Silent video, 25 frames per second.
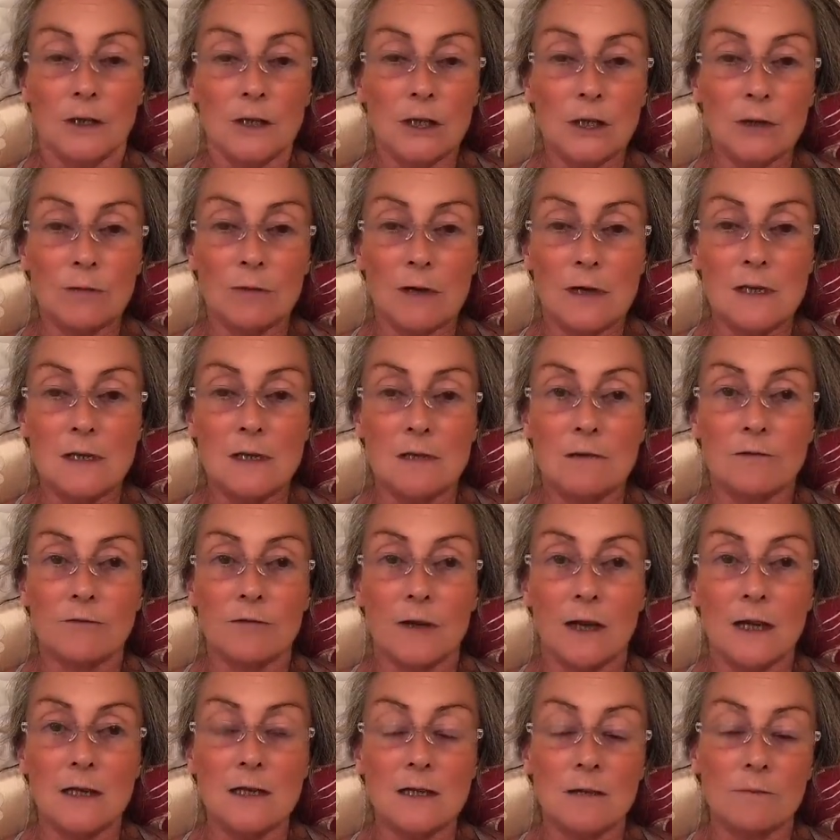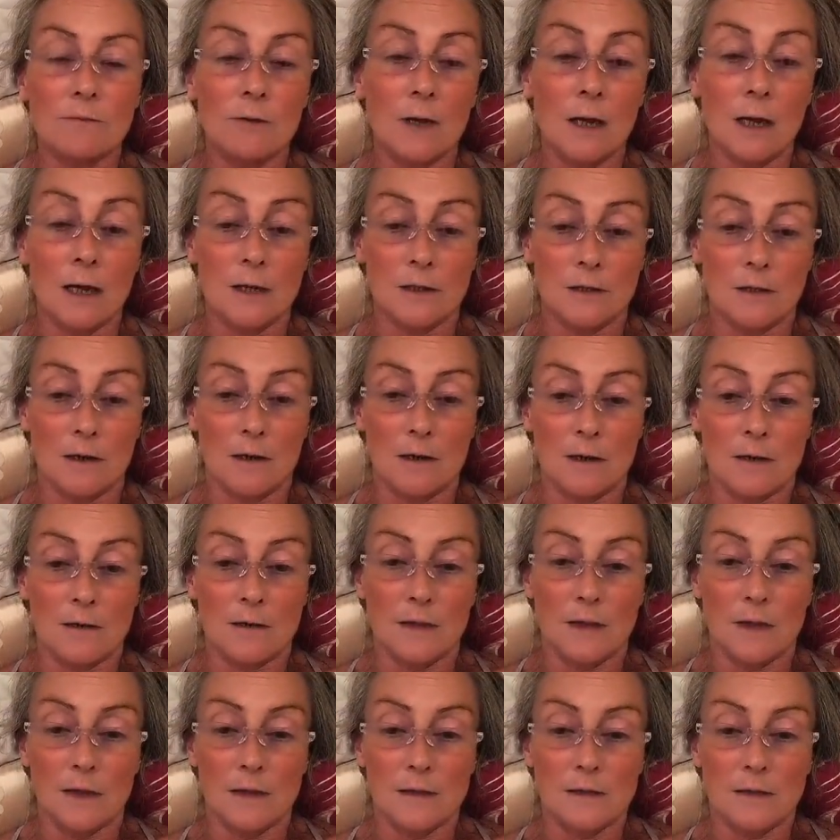You've had to fight some really dark
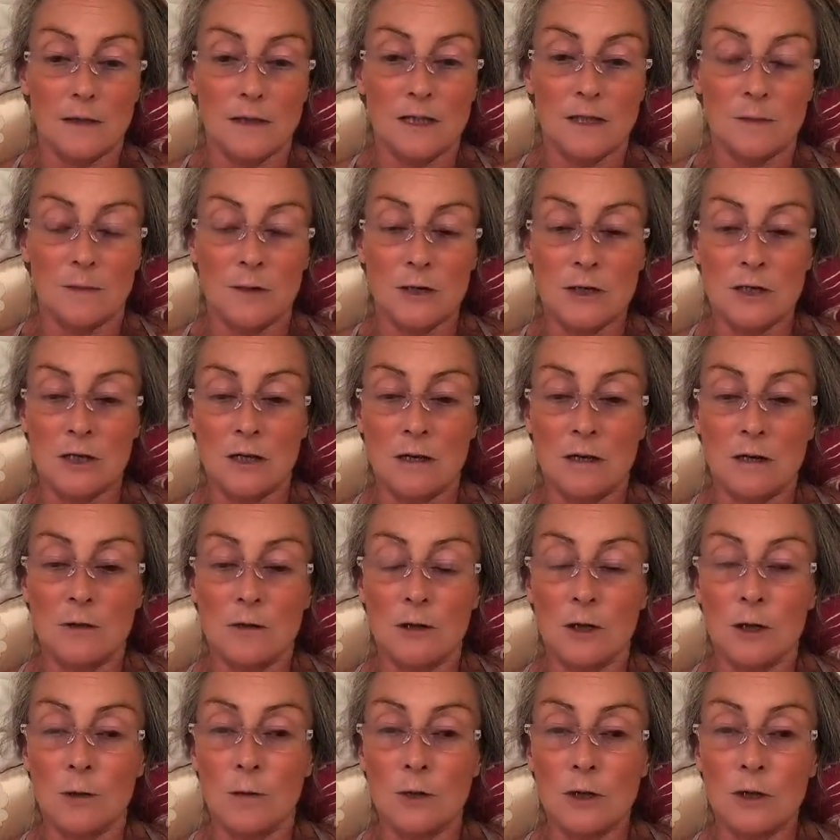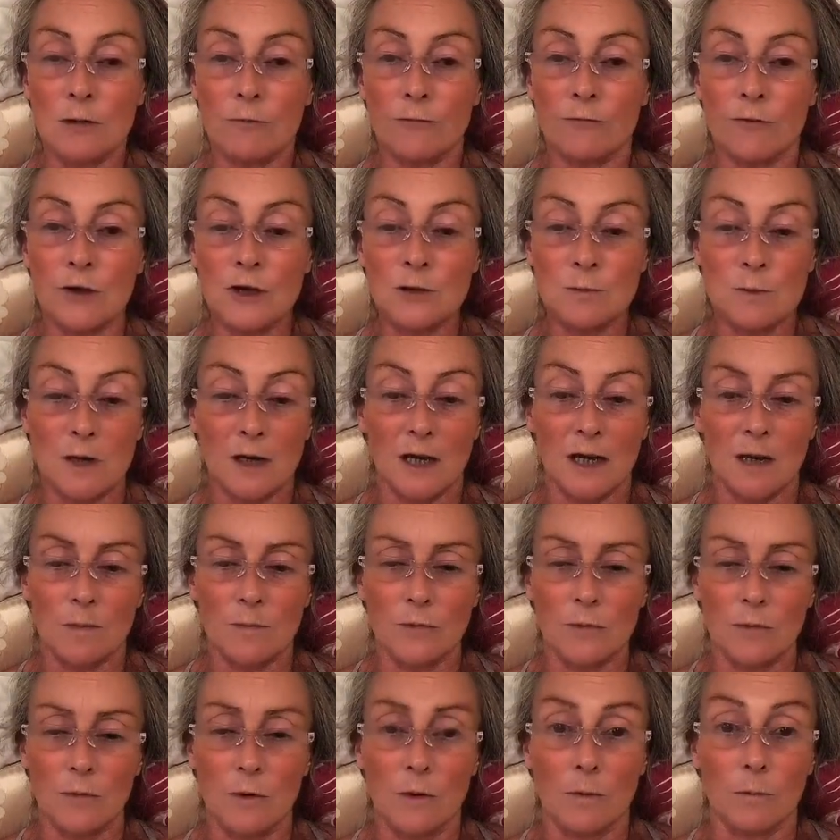things, and especially, you know, when you first wake
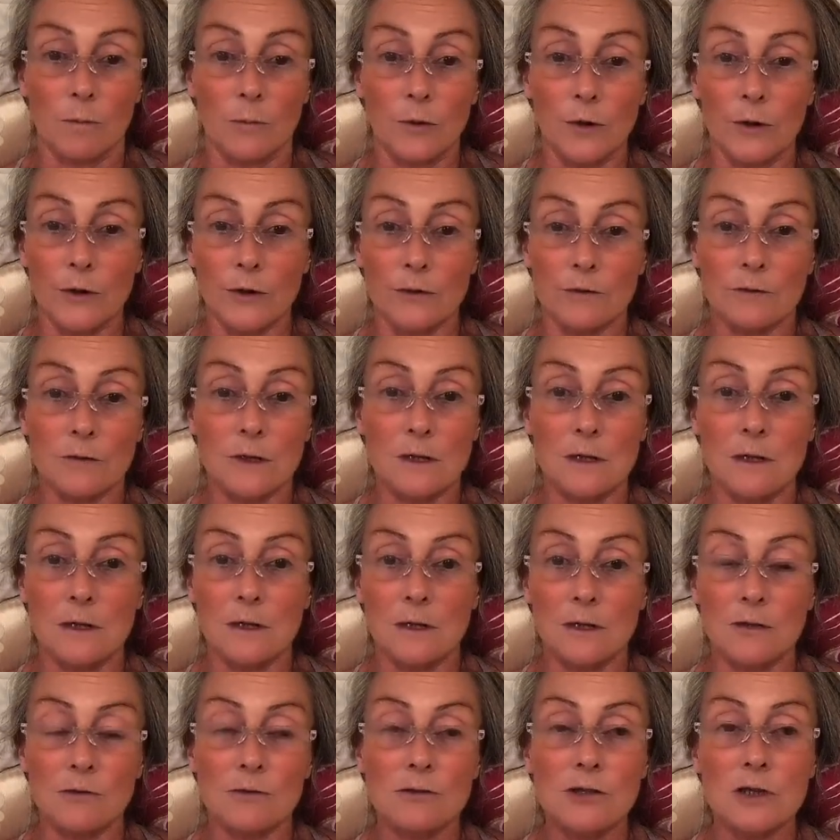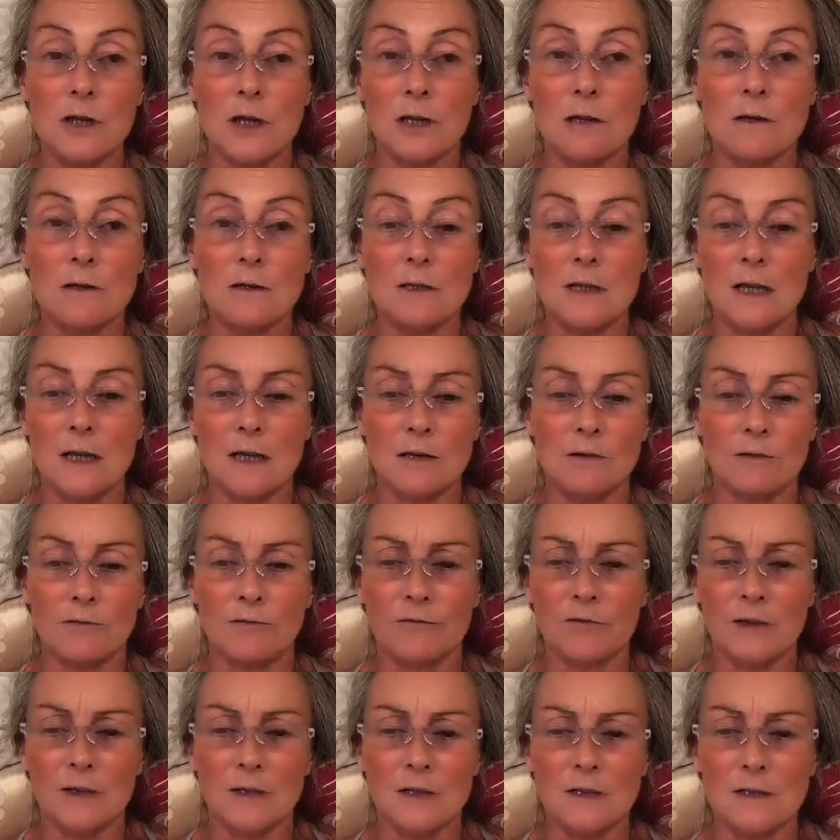up, oh boy, your ego, your shadows there, your
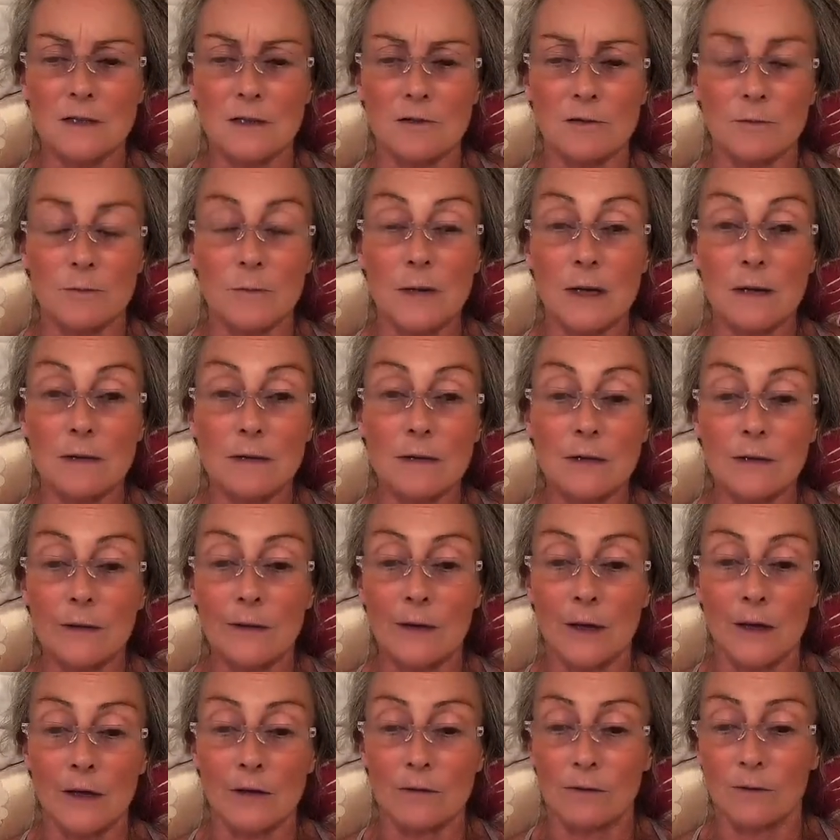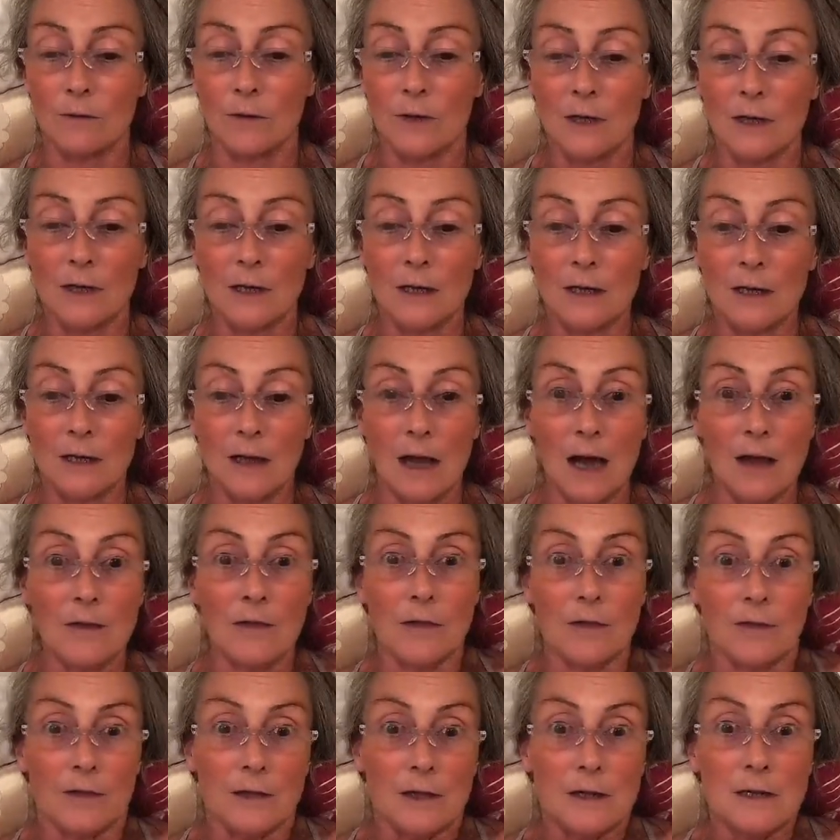fears and your paranoia and your other
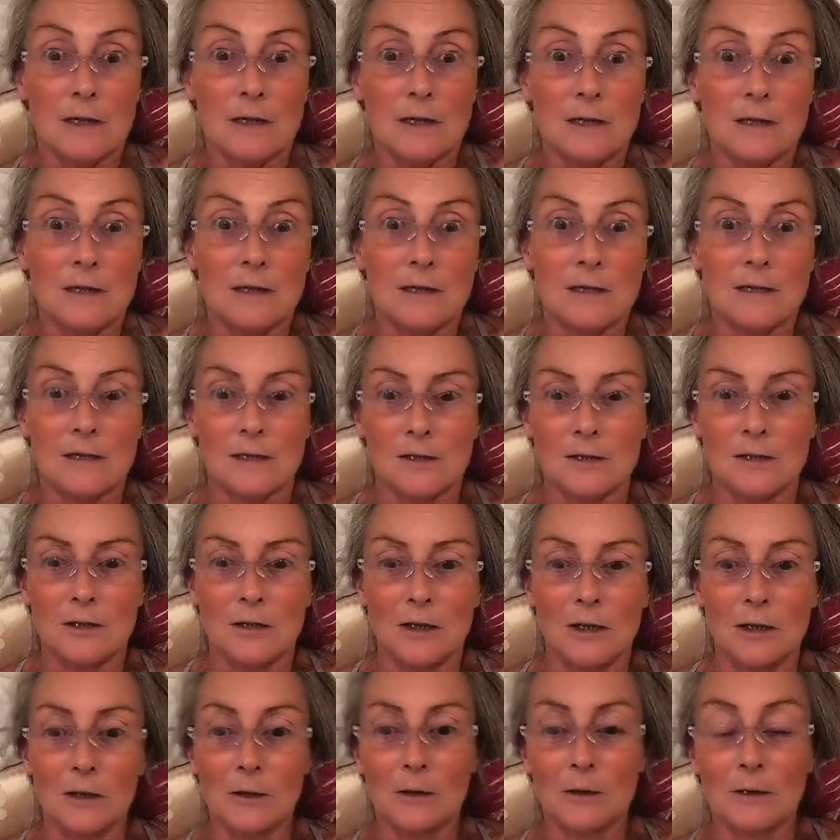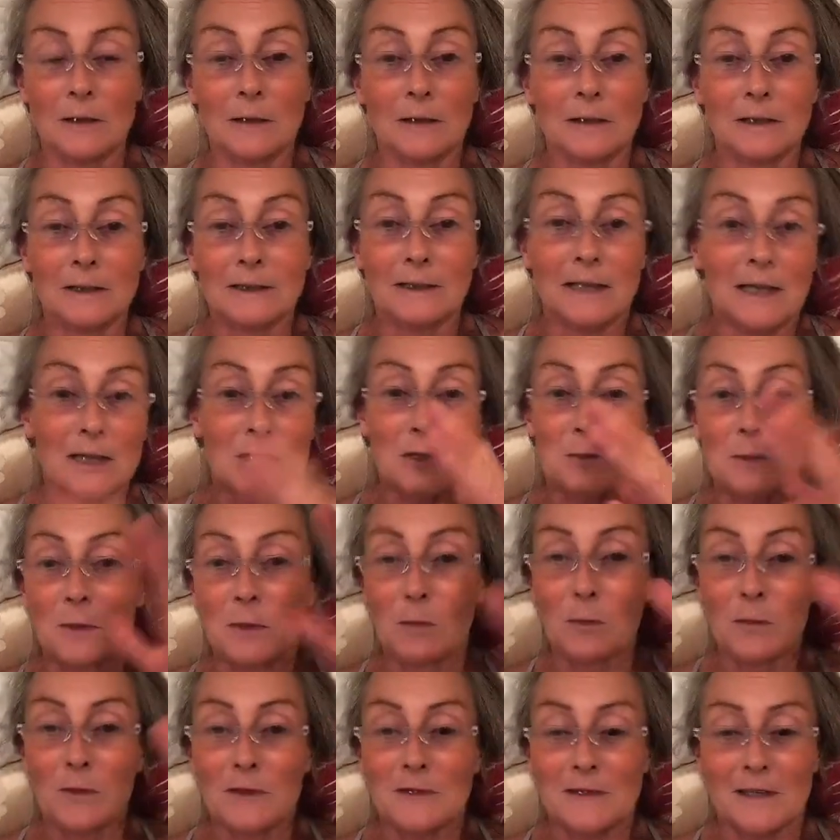things, and, you know, touch
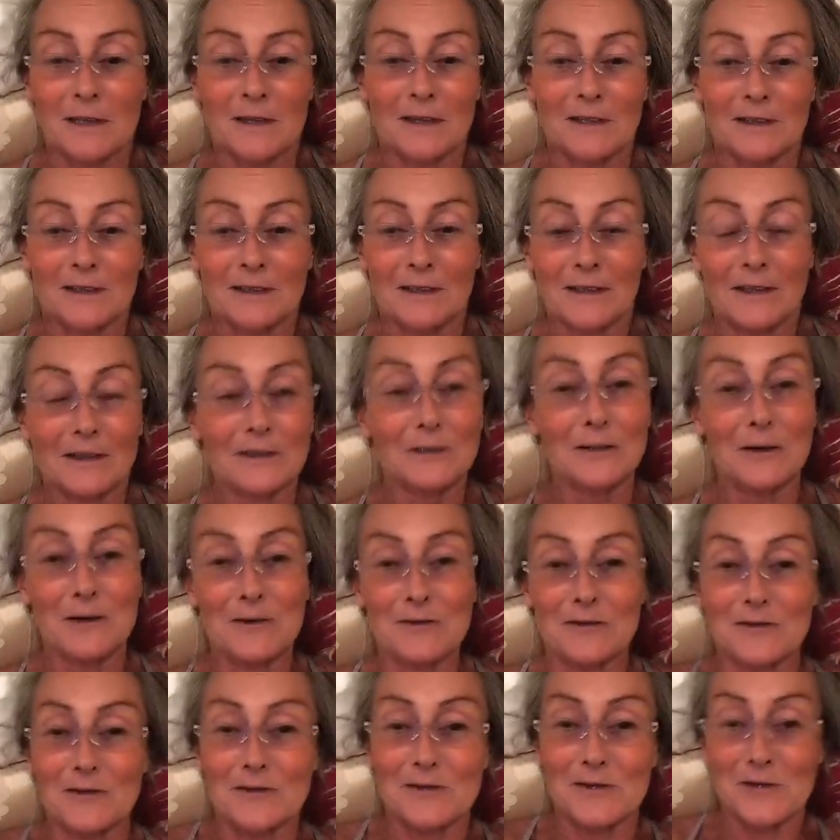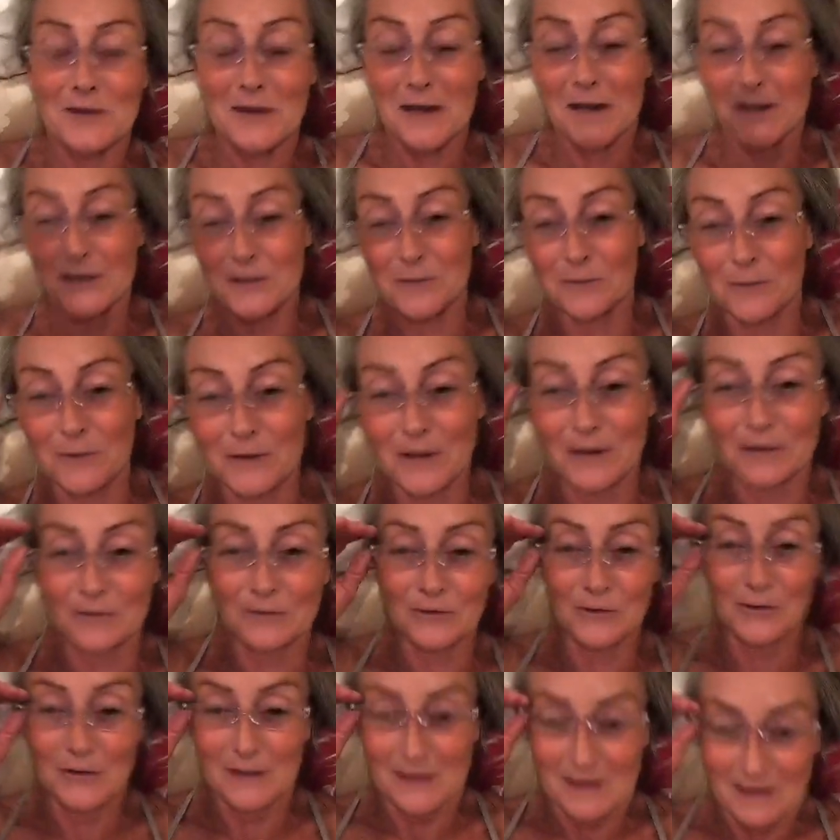all this other nonsense you have to work
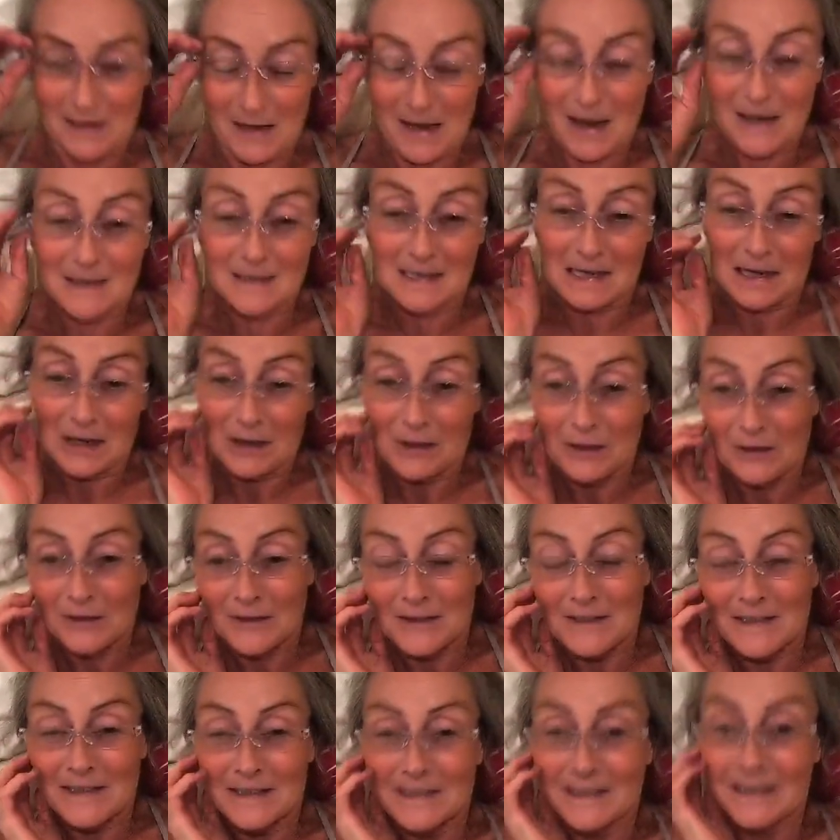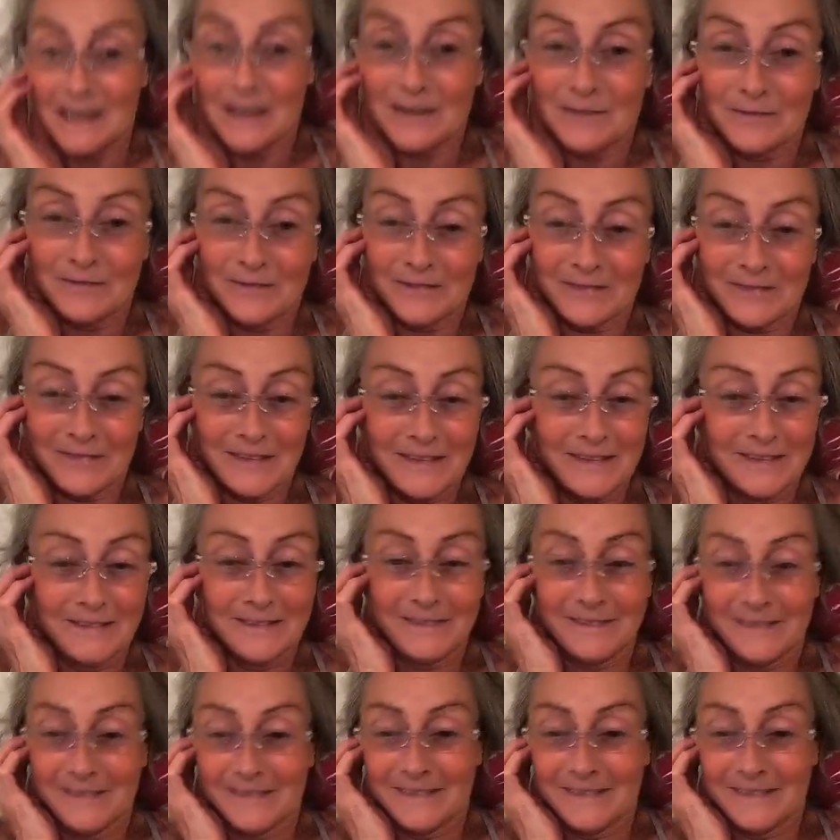through. It's a lot of stuff, wow.